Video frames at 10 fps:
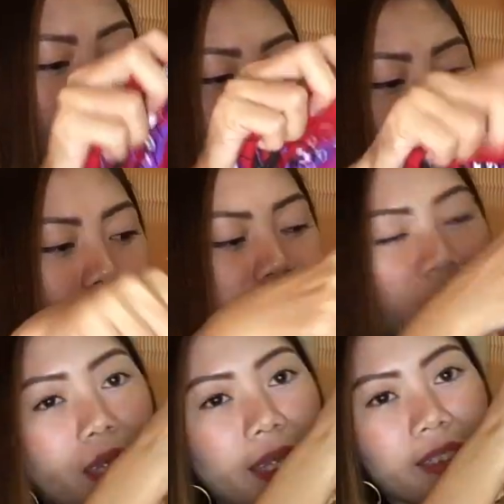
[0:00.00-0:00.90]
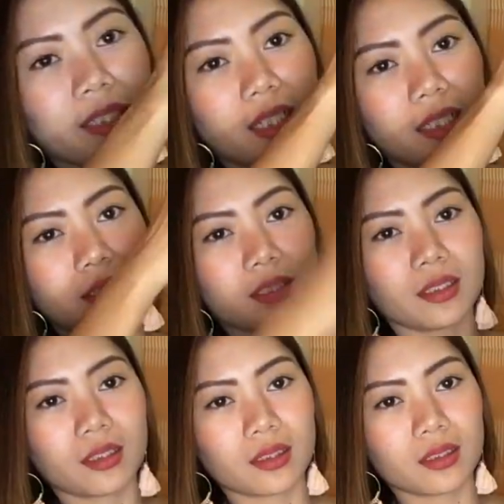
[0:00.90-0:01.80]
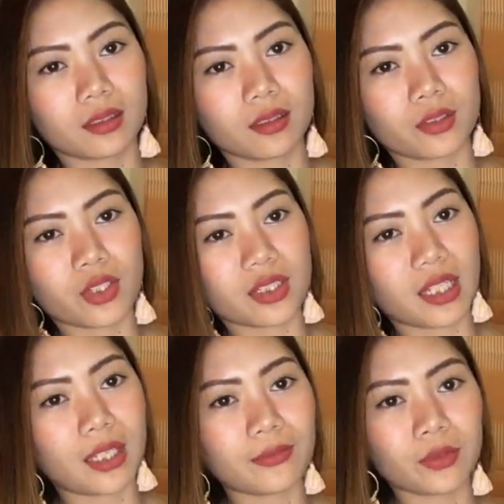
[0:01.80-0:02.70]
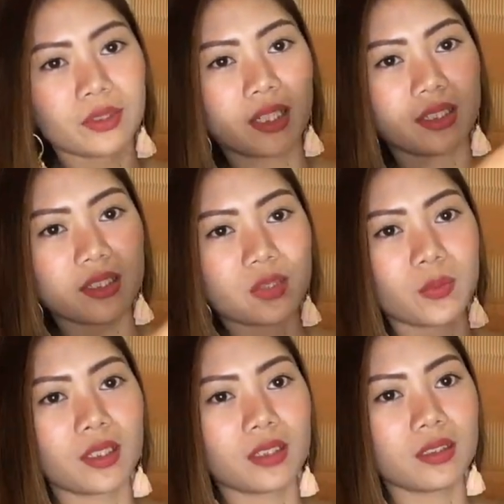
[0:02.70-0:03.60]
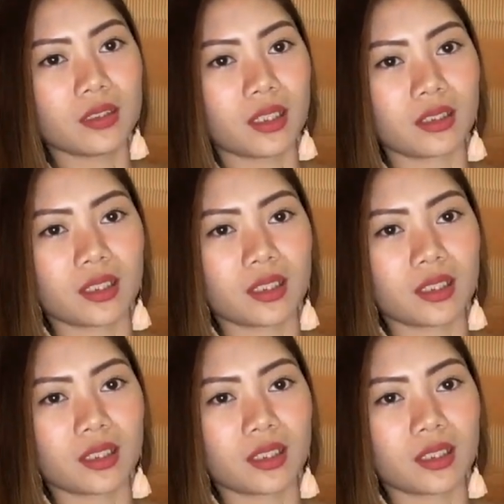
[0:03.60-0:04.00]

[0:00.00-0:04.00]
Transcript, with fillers: to. And then, just have to tie this one and